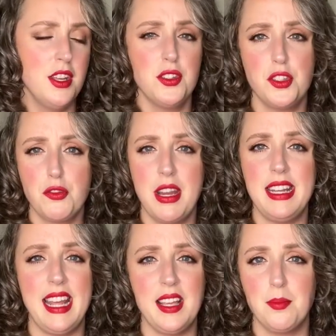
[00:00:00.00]

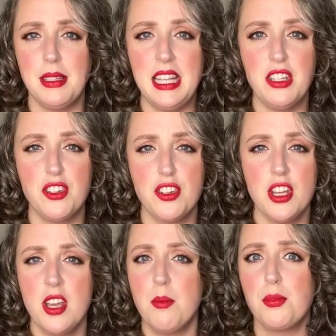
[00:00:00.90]
straightening, bleach,
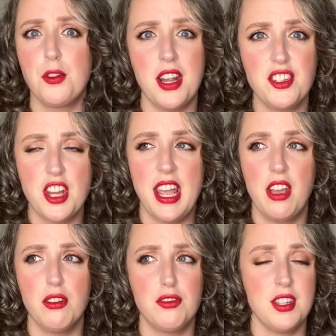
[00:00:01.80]
brushing,
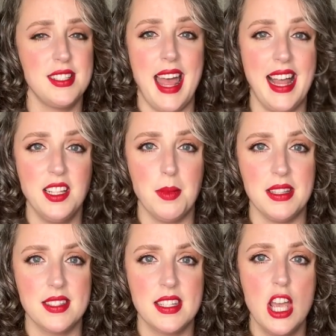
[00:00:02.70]
or just the
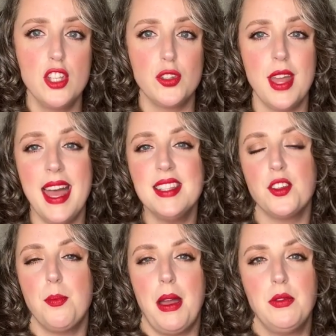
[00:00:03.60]
elements. So the ends are
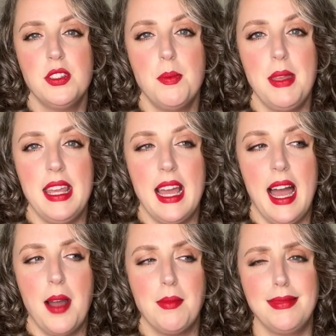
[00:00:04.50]
bound to be
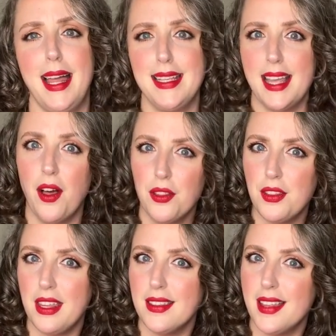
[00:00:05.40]
um, less
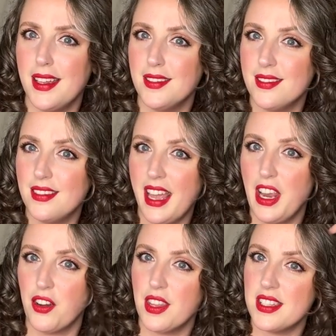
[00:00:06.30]
healthy than the
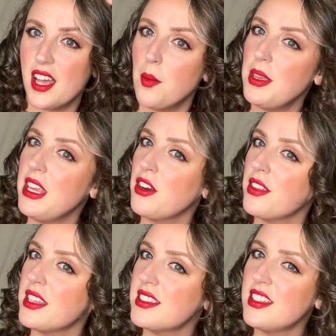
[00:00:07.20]
hair that's up here
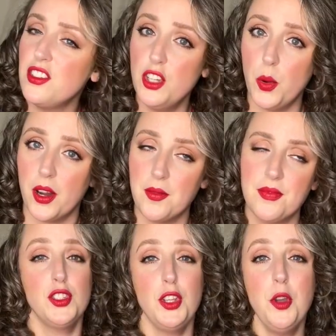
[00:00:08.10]
that's newer.
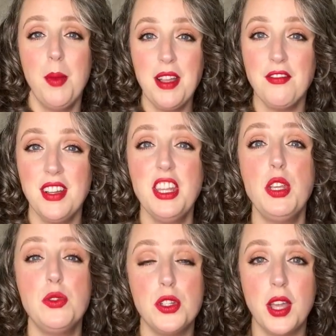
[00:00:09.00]
So you might find that you
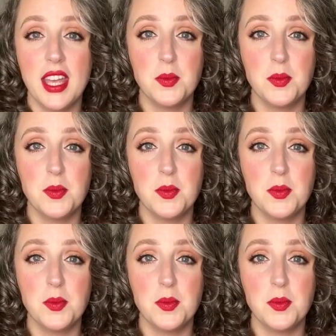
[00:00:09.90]
do get